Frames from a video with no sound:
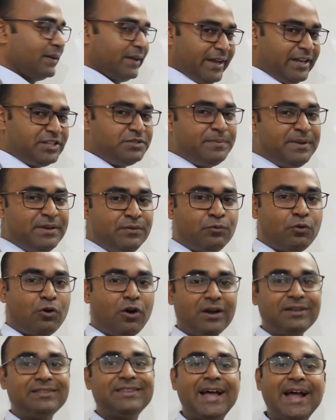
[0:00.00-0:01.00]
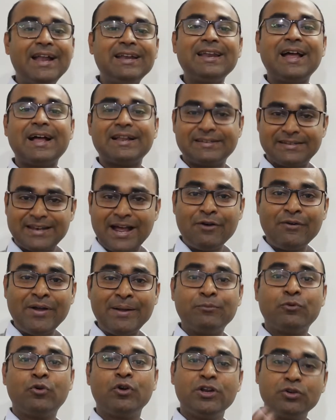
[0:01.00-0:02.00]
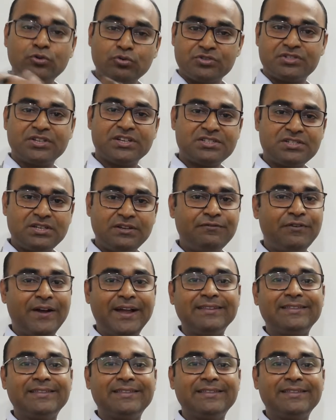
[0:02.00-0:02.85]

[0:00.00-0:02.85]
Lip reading: It means what? That now I am going to justify